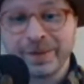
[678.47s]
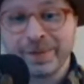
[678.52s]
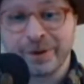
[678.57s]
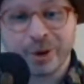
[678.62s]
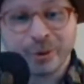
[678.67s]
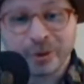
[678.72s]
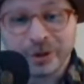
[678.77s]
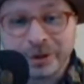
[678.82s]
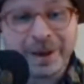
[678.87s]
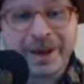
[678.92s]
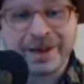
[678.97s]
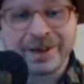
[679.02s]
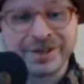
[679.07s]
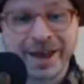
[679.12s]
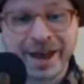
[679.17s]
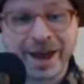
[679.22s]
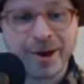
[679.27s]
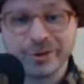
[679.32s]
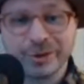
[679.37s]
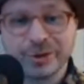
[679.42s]
If it only
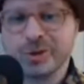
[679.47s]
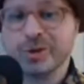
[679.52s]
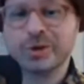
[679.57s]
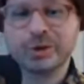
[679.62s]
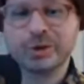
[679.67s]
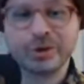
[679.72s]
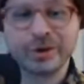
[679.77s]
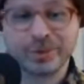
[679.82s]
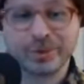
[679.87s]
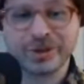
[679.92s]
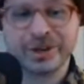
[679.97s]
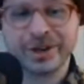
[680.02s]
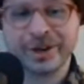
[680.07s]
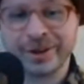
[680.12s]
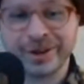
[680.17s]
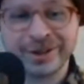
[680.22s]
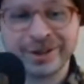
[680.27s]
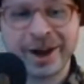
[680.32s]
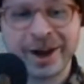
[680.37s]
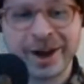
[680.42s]
pays out
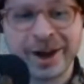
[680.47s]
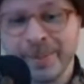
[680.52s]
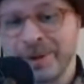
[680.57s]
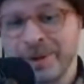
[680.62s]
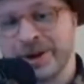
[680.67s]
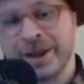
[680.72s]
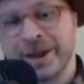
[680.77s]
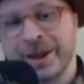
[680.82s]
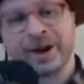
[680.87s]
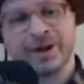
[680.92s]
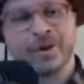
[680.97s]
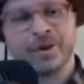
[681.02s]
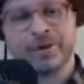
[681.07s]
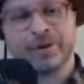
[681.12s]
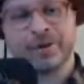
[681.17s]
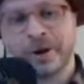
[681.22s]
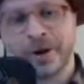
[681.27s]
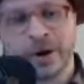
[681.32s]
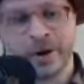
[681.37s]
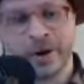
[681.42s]
2-3% of the time, and I
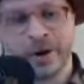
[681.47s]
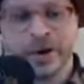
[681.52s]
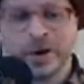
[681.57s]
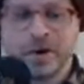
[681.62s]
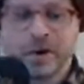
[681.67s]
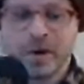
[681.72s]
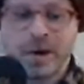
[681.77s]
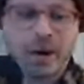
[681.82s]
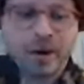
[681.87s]
know there are